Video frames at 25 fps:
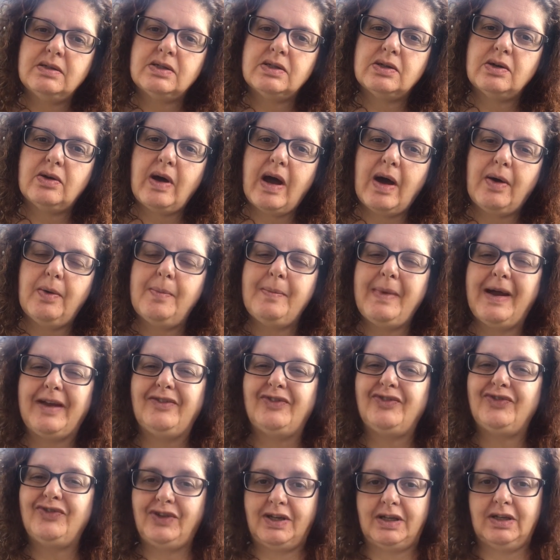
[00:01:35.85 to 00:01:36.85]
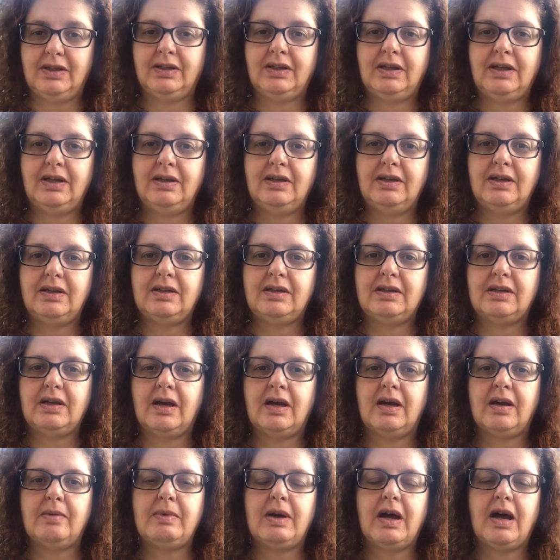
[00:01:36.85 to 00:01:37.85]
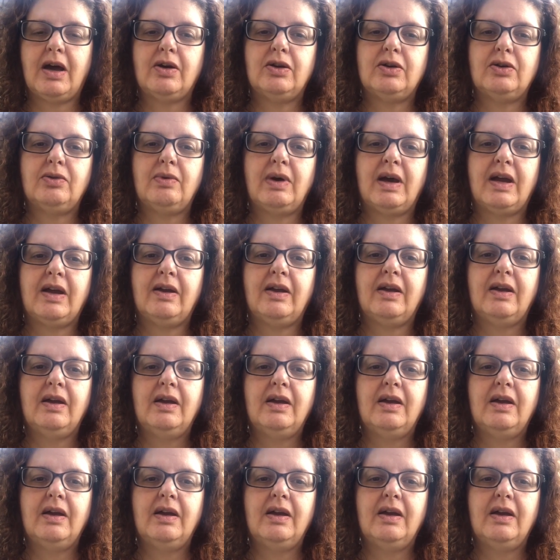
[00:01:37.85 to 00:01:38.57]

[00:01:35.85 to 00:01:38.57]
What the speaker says: So how am I feeling? How do I